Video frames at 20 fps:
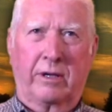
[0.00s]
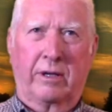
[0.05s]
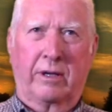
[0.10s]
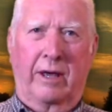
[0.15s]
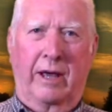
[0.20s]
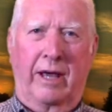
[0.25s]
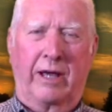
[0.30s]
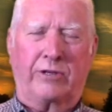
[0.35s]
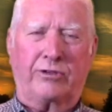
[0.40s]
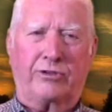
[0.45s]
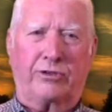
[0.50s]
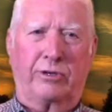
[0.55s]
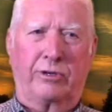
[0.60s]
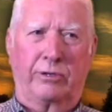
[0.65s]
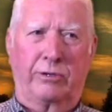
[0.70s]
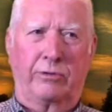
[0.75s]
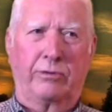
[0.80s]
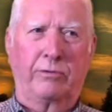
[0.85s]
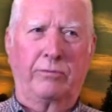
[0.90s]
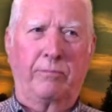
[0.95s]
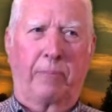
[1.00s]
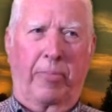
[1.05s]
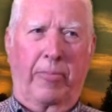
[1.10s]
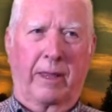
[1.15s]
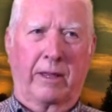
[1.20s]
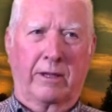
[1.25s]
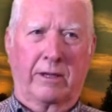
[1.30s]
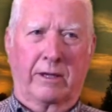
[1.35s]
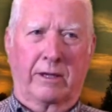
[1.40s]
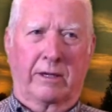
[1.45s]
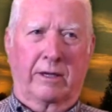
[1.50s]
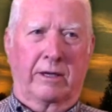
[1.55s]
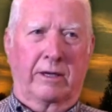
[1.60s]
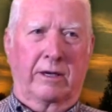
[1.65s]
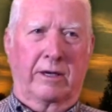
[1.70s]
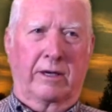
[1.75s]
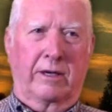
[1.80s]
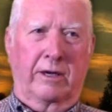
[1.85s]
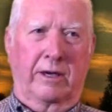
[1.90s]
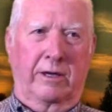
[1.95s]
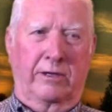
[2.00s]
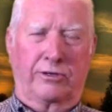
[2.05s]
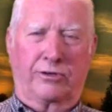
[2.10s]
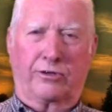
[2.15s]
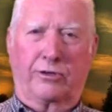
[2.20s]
high school in a